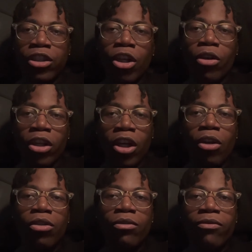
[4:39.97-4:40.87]
So the
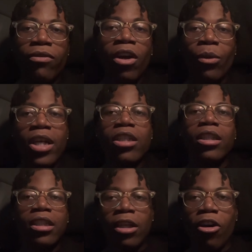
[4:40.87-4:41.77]
girl who
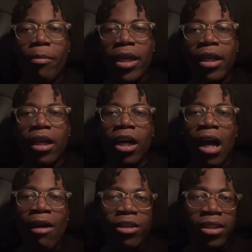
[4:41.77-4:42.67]
originally told me,
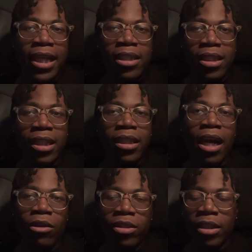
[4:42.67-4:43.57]
I'll just say C,
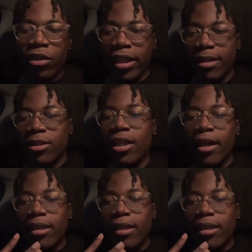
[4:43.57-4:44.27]
not gonna say no names.